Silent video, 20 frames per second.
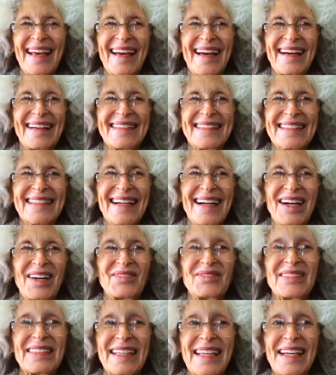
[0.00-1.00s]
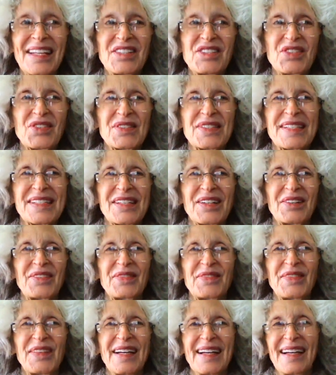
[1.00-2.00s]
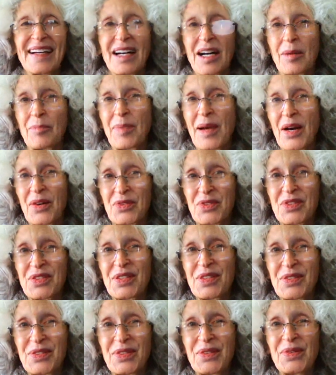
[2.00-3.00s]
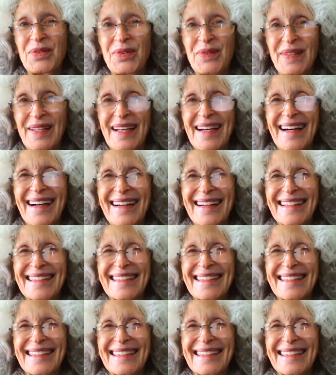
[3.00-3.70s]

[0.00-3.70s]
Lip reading: And catch yourself about to do that